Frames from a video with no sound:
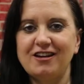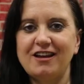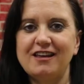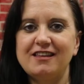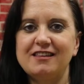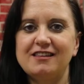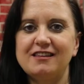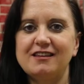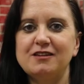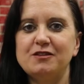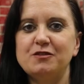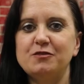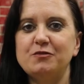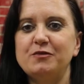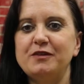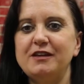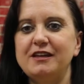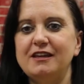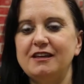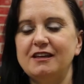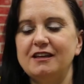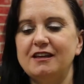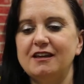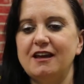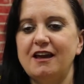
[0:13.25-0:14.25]
I think
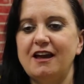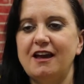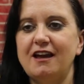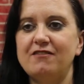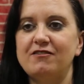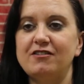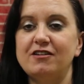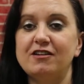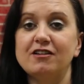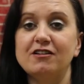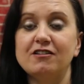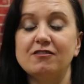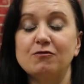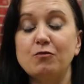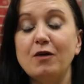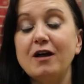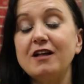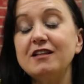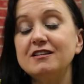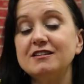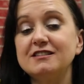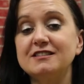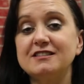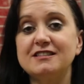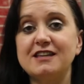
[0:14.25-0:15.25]
we have a
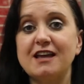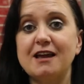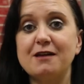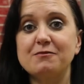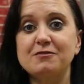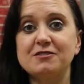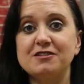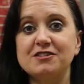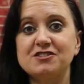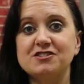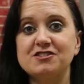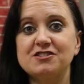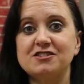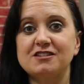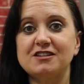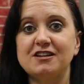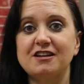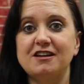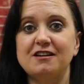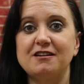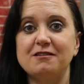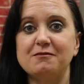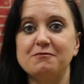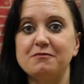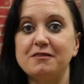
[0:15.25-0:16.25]
well-established
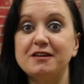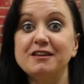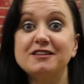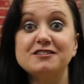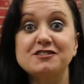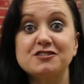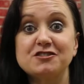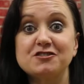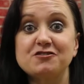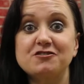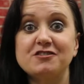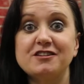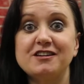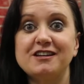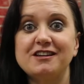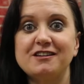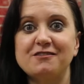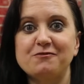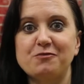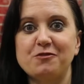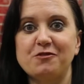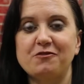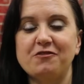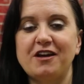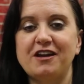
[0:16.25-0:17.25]
um, history
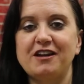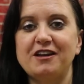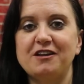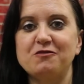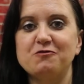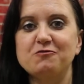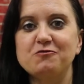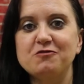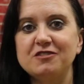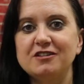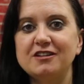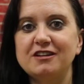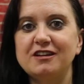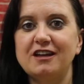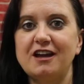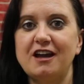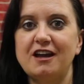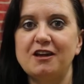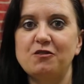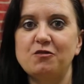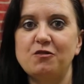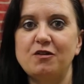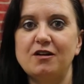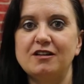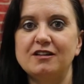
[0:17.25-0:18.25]
of providing really
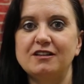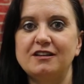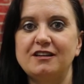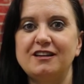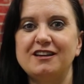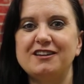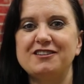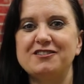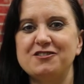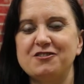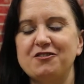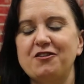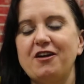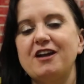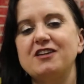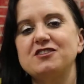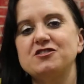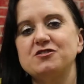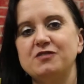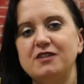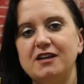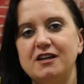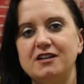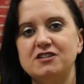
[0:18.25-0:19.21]
high-quality undergraduate